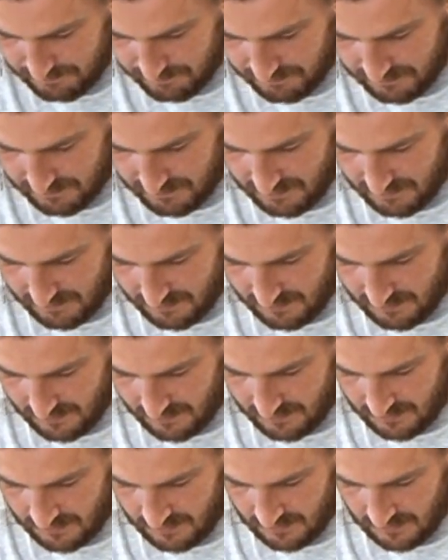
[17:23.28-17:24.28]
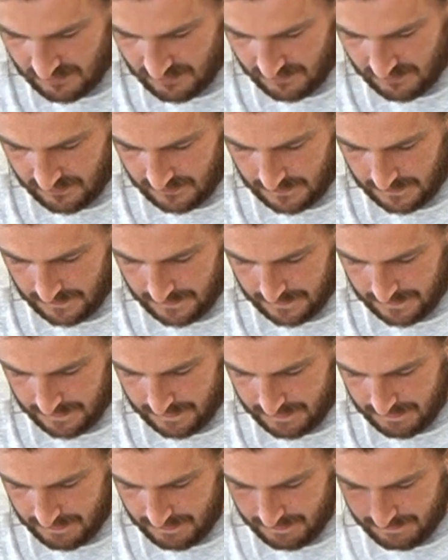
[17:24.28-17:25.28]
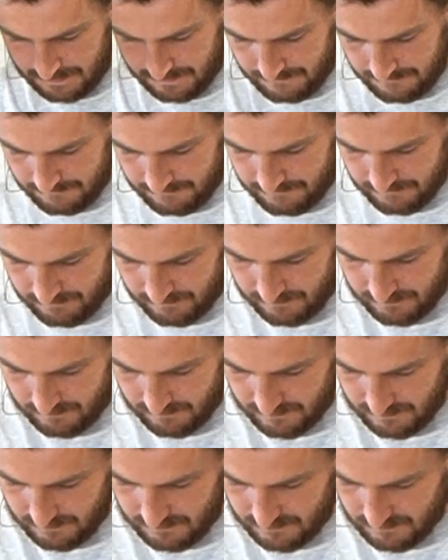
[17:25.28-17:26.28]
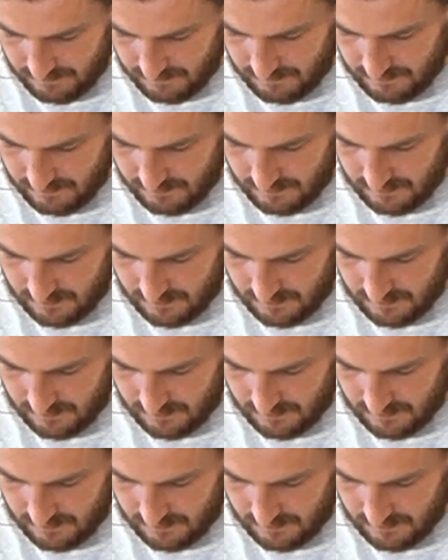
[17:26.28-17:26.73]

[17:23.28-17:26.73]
(no one is talking)